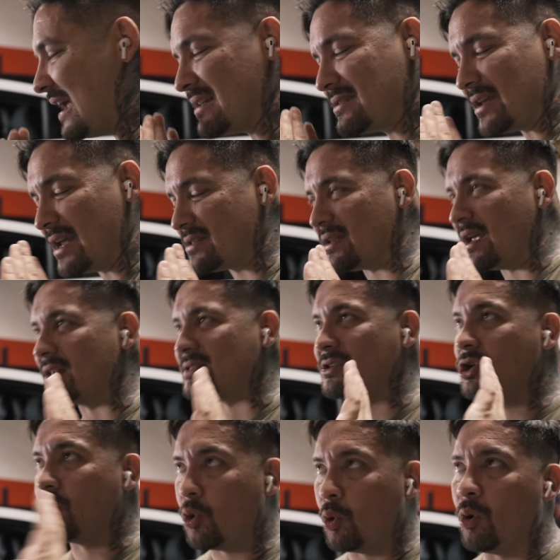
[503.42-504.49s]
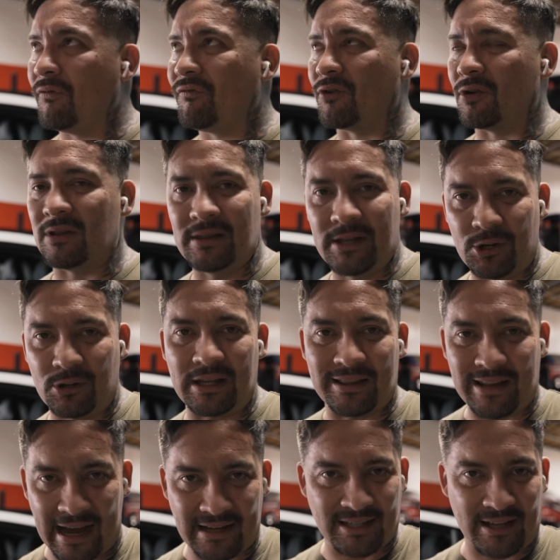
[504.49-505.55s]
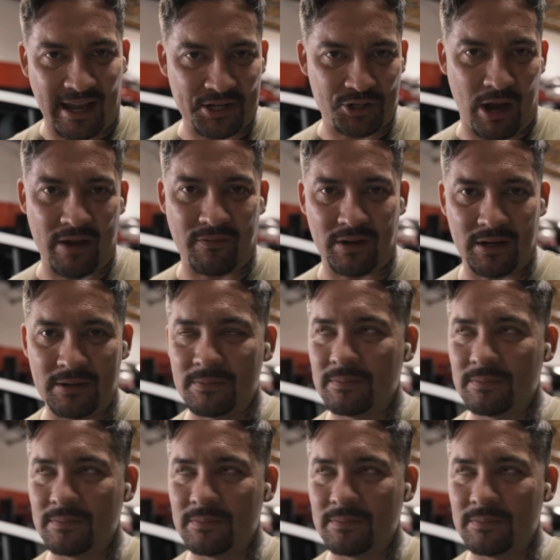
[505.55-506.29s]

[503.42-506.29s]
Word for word: it's cool for literally light-to-light driving.